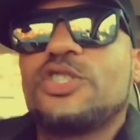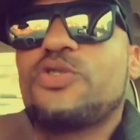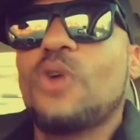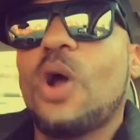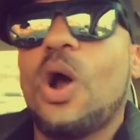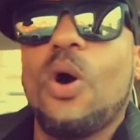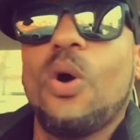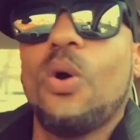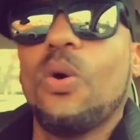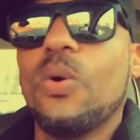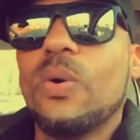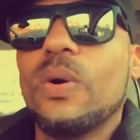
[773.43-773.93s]

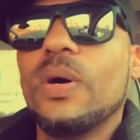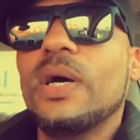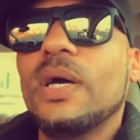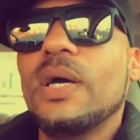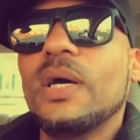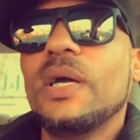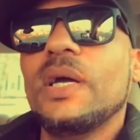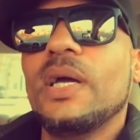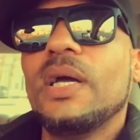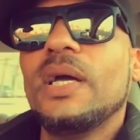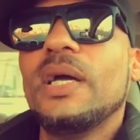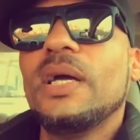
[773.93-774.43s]
Troll
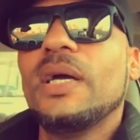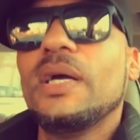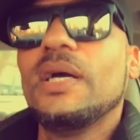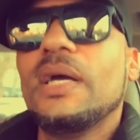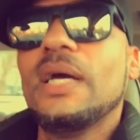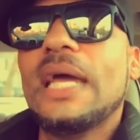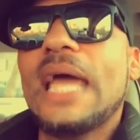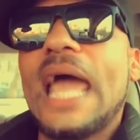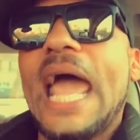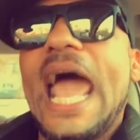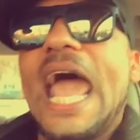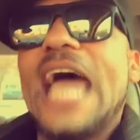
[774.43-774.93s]

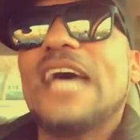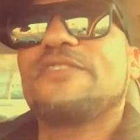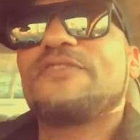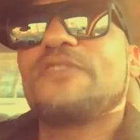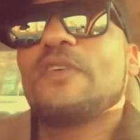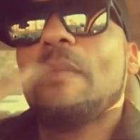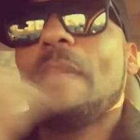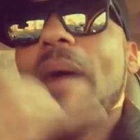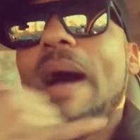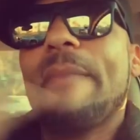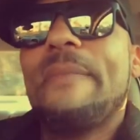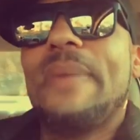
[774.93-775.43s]
and asked
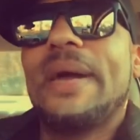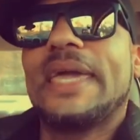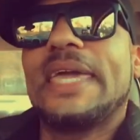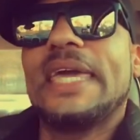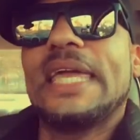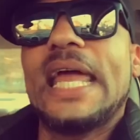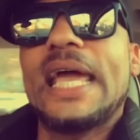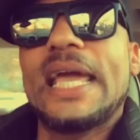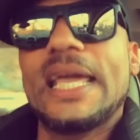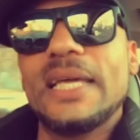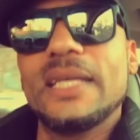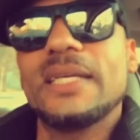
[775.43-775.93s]
for my,
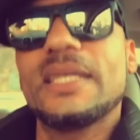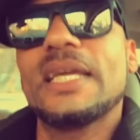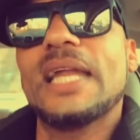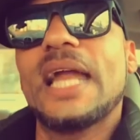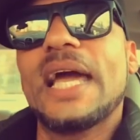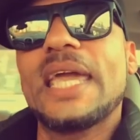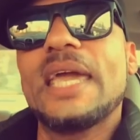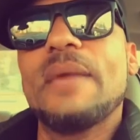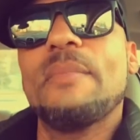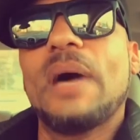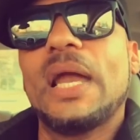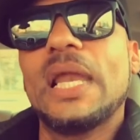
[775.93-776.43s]
can
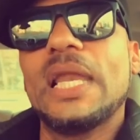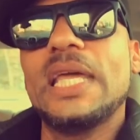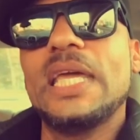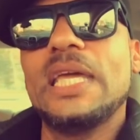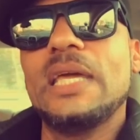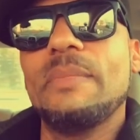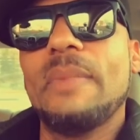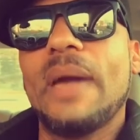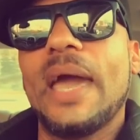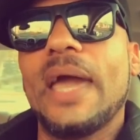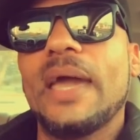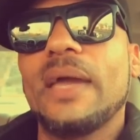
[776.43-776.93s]
I get my
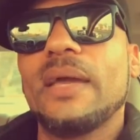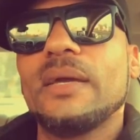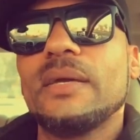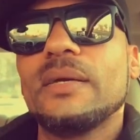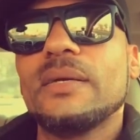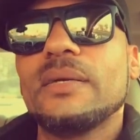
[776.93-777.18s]
lead back?